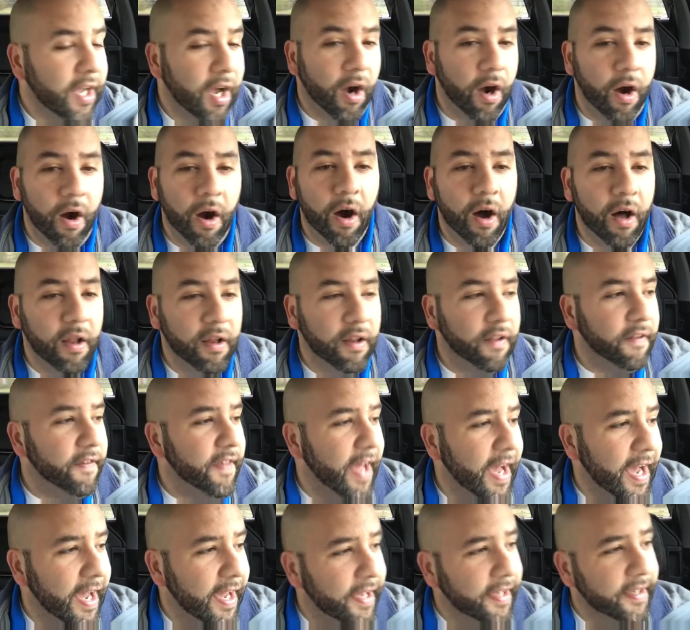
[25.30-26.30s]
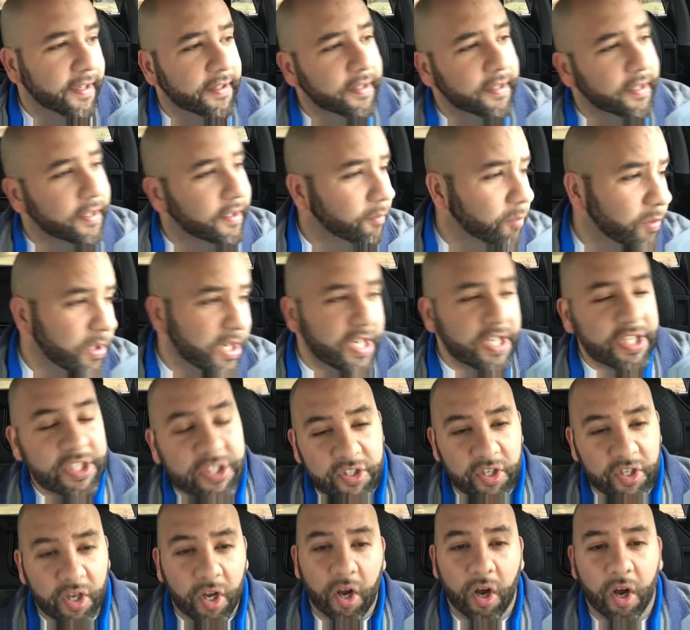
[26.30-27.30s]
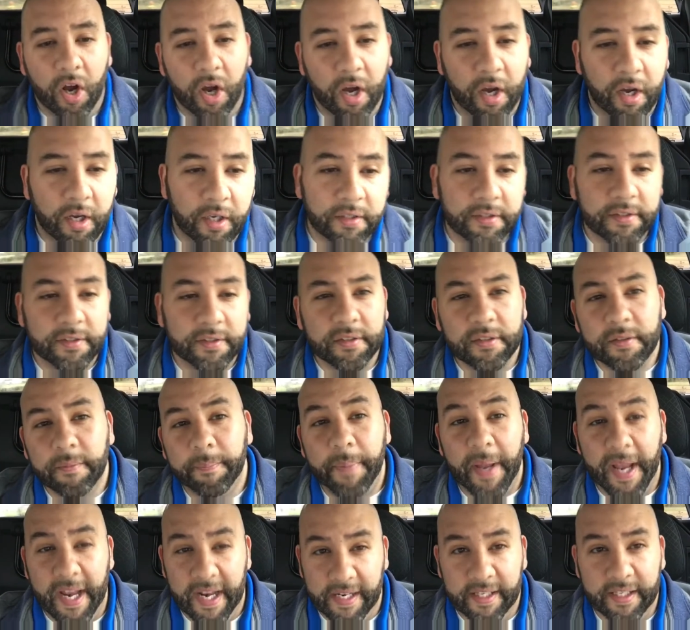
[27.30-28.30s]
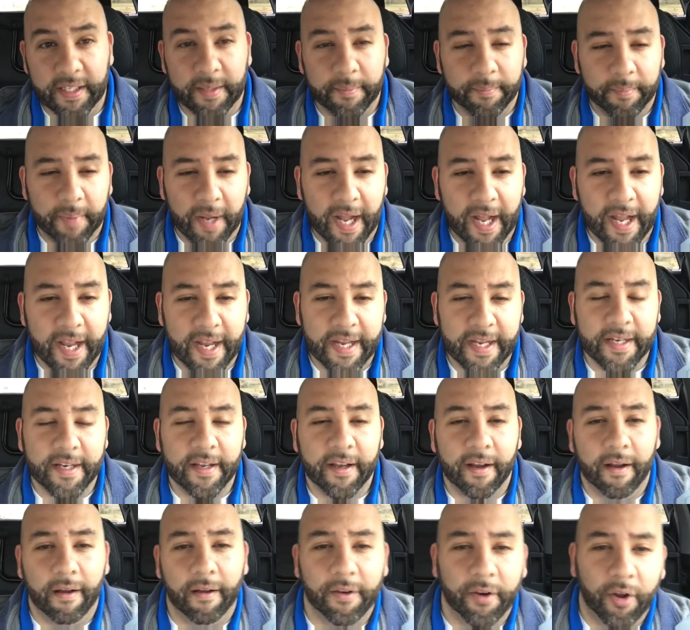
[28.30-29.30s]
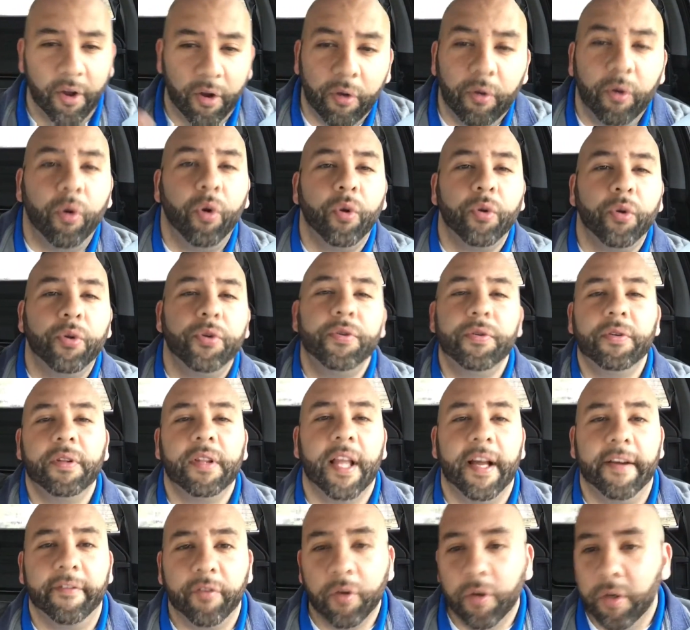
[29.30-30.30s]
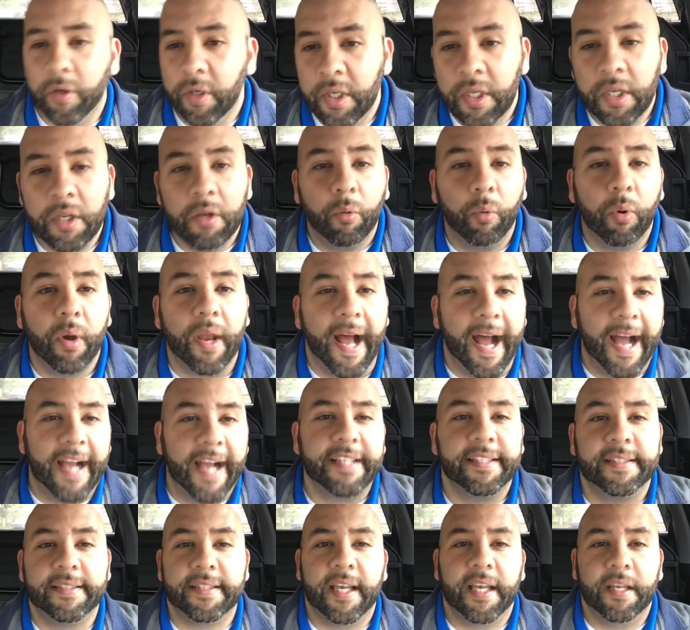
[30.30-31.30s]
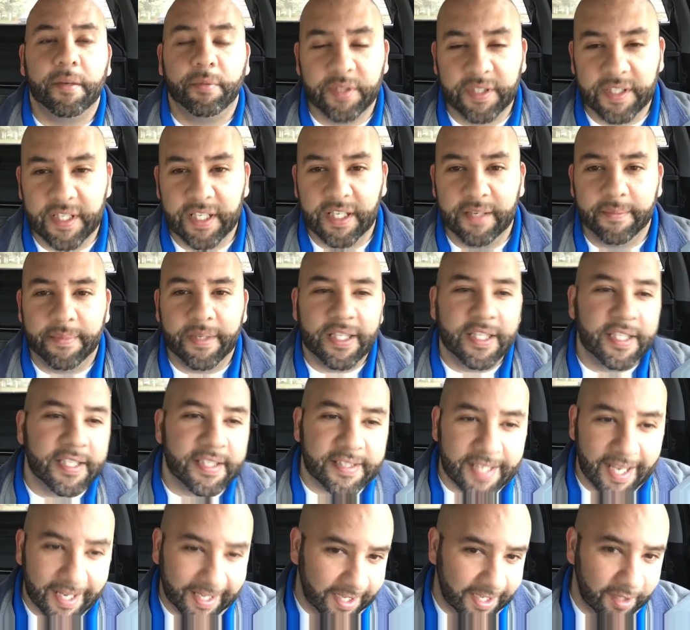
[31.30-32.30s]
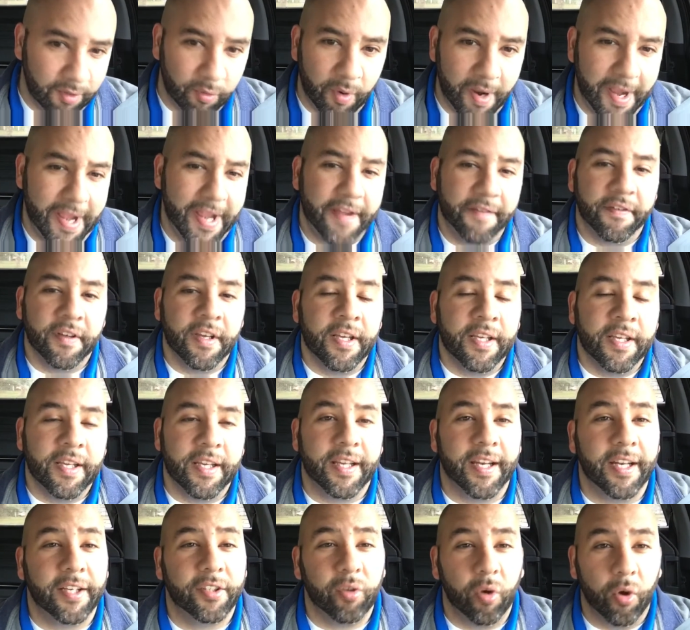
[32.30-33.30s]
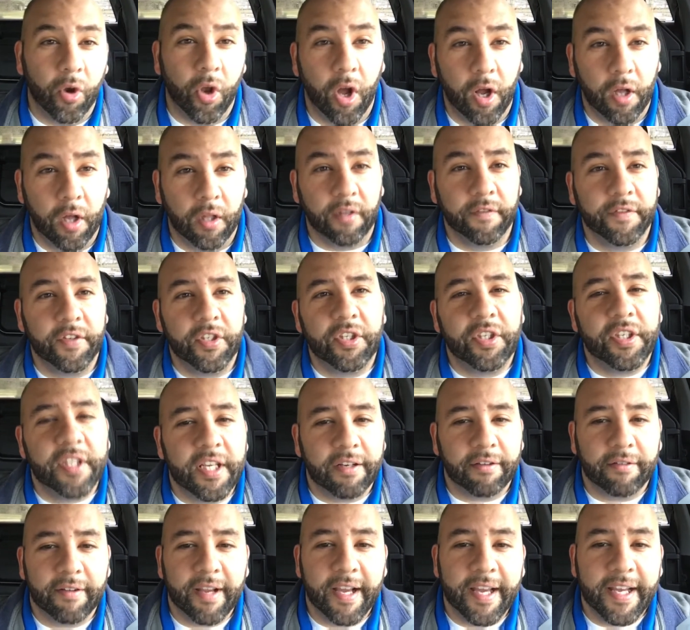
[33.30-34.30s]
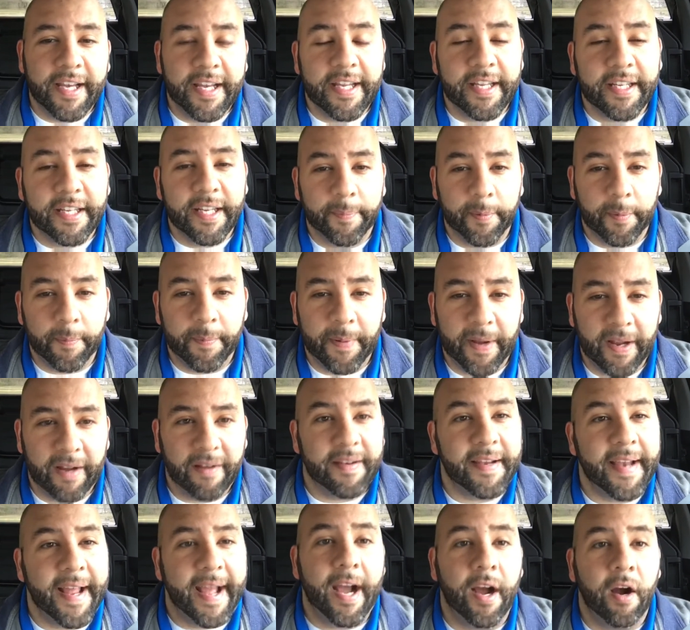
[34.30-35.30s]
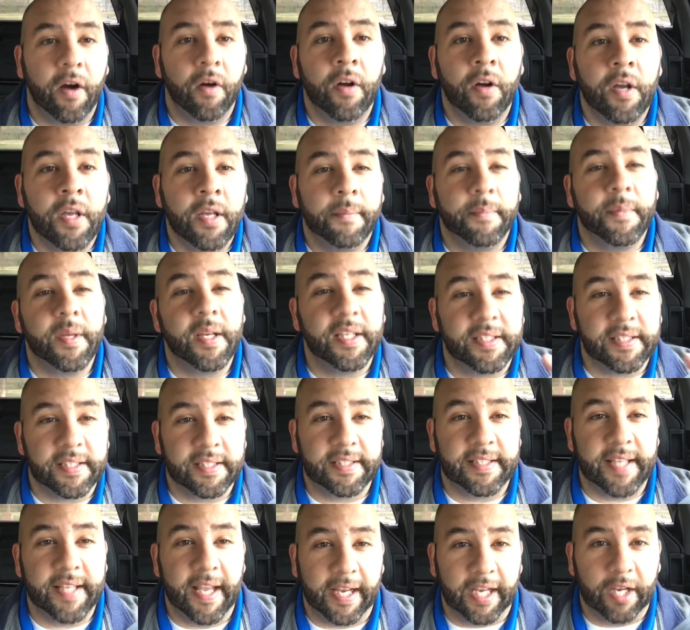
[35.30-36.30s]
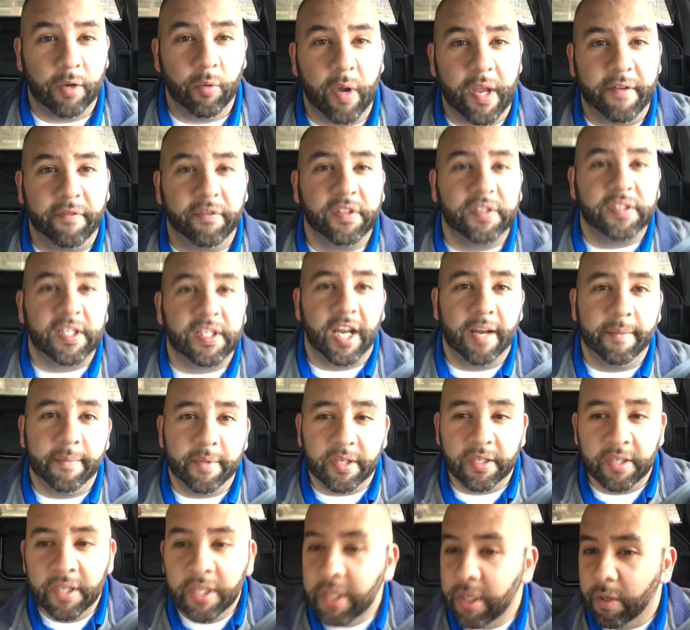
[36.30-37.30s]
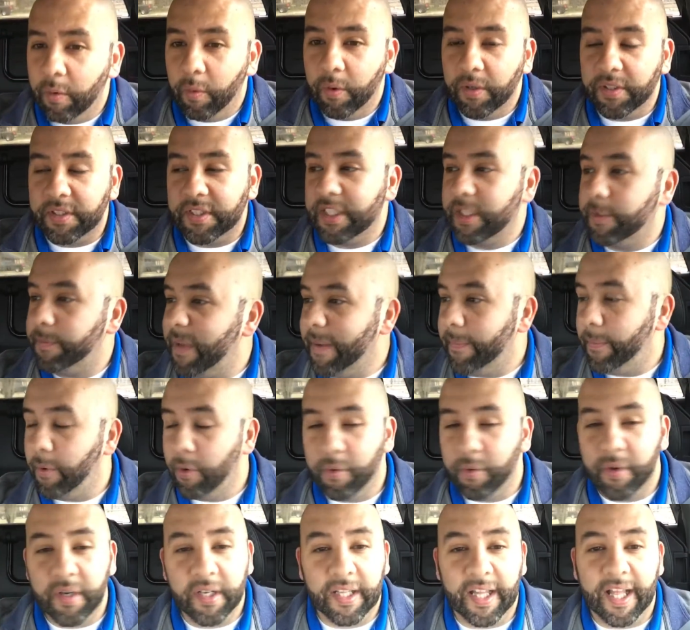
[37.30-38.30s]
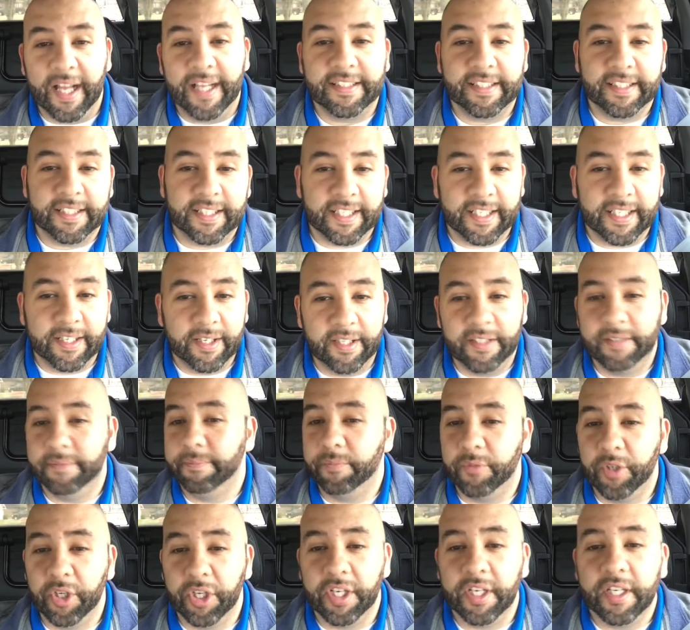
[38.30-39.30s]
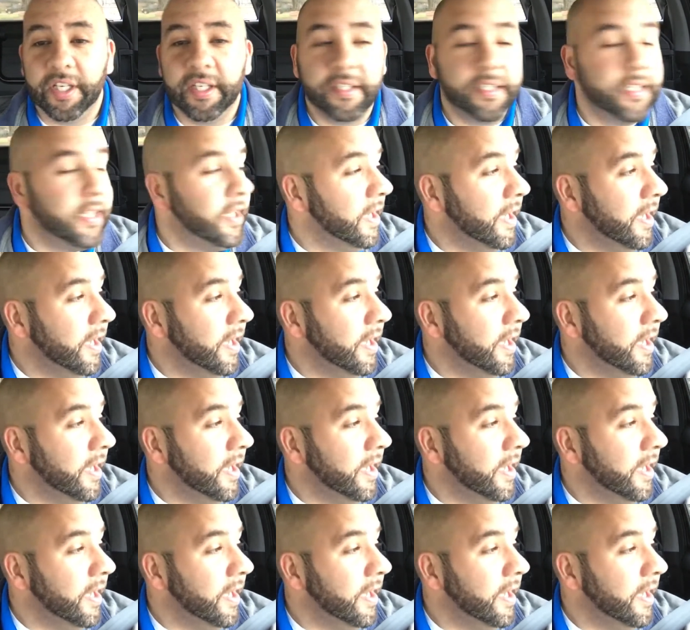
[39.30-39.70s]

all of that, we saw panic buying on a whole new level. What I said was going to be the second wave, and I told all of you to get ready and get prepared now because the second wave was coming. Once these people realized that they couldn't